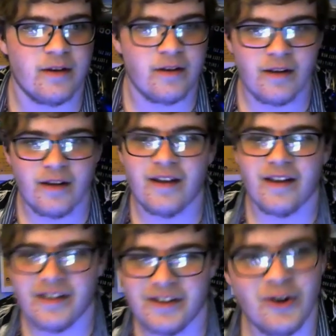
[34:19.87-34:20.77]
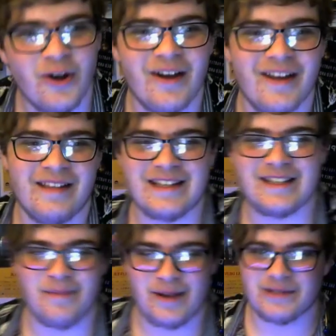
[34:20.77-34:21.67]
that's
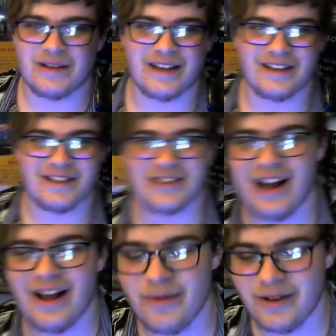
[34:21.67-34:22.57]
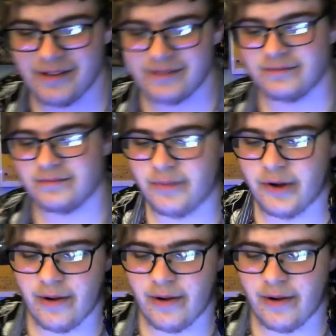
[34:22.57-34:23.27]
the best way I can describe it. But